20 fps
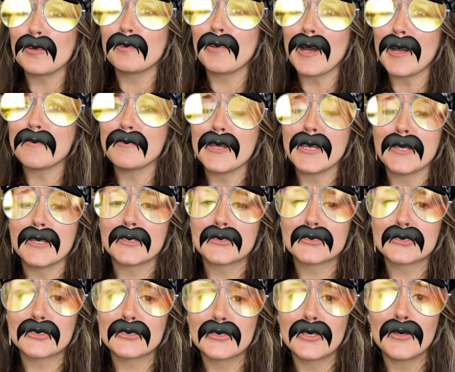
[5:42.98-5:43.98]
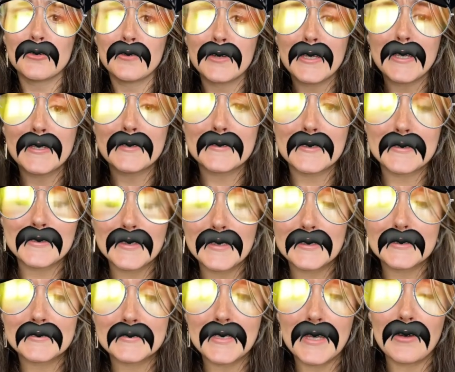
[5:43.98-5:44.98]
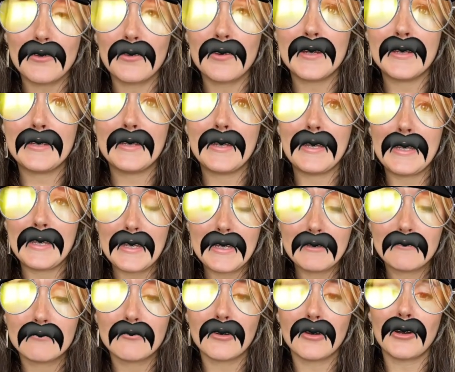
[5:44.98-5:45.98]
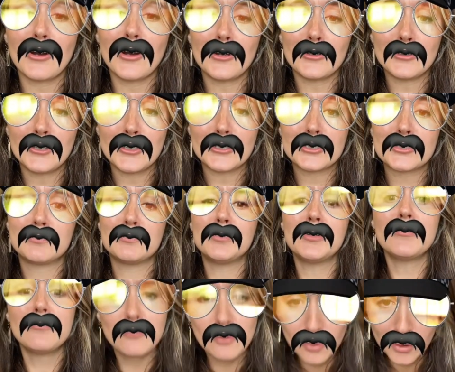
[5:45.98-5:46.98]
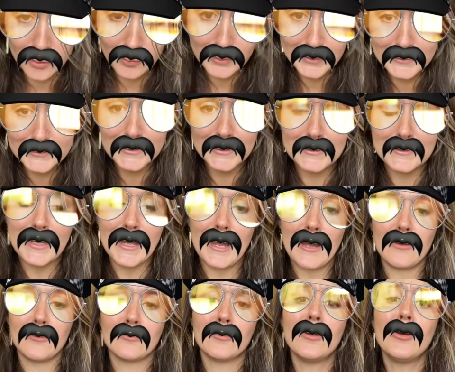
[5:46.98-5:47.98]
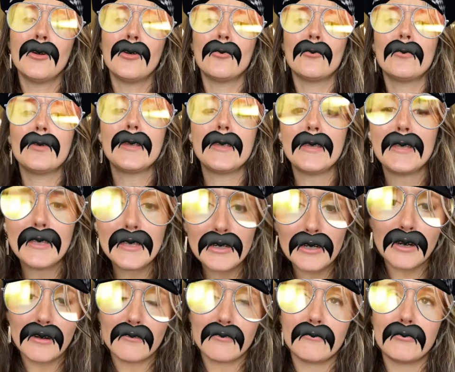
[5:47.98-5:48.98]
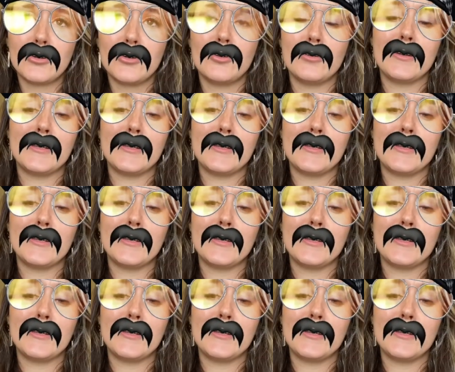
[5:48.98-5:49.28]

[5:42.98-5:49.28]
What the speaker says: by making sure that we get the things that we need for our lunch before we sit down. We eat our food